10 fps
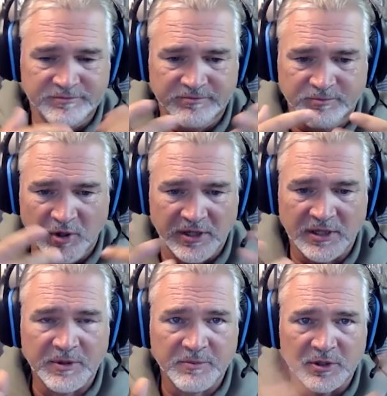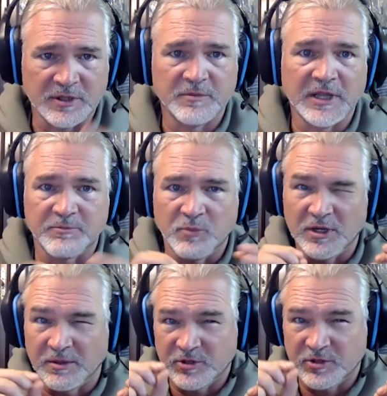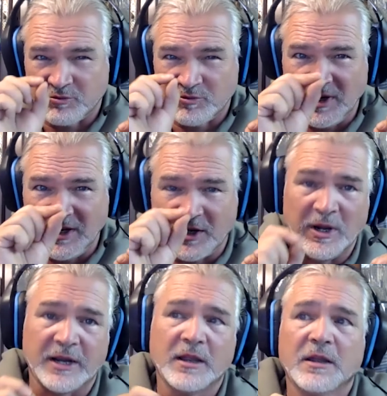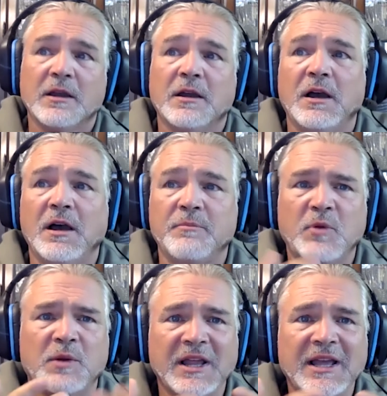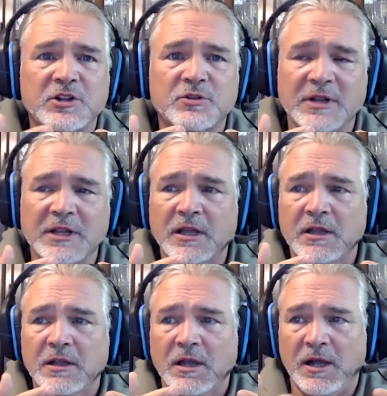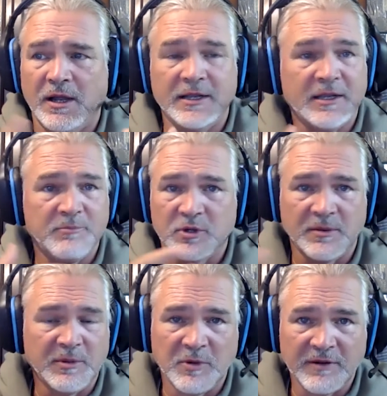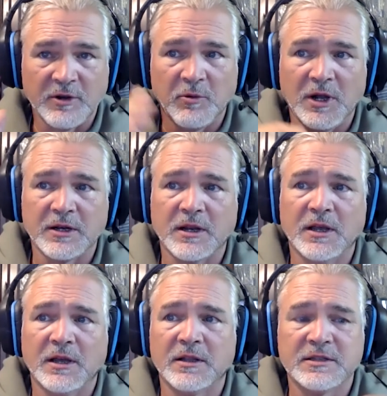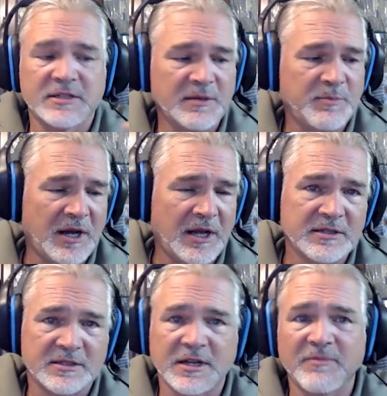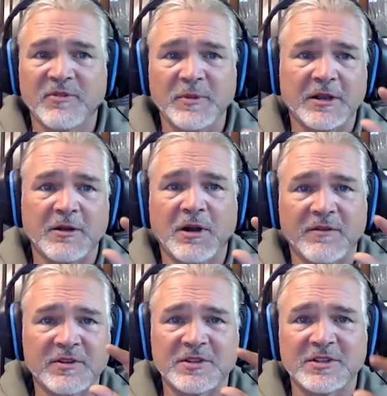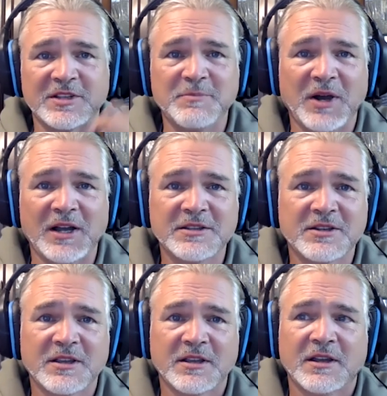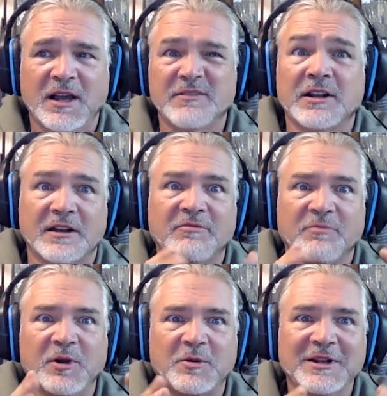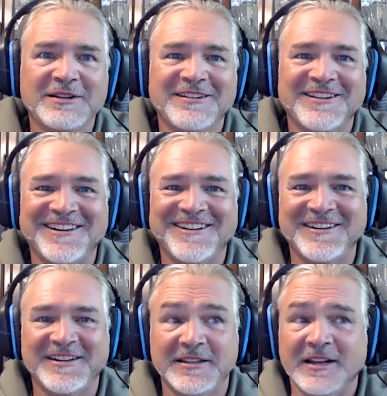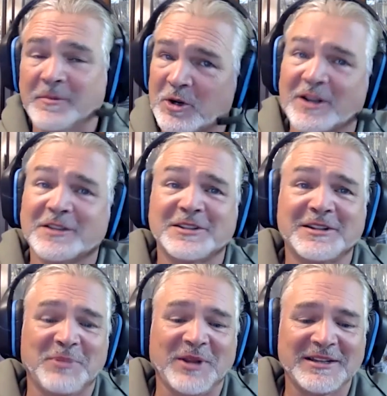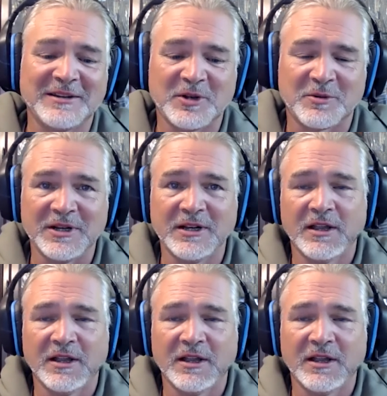boil them and boil them just really quick, more blanche really, and then put them in whatever you want. The seed pods, it's time for me to go harvest the seed pods. I've got enough milkweed, and the neighborhood has plenty of milkweed.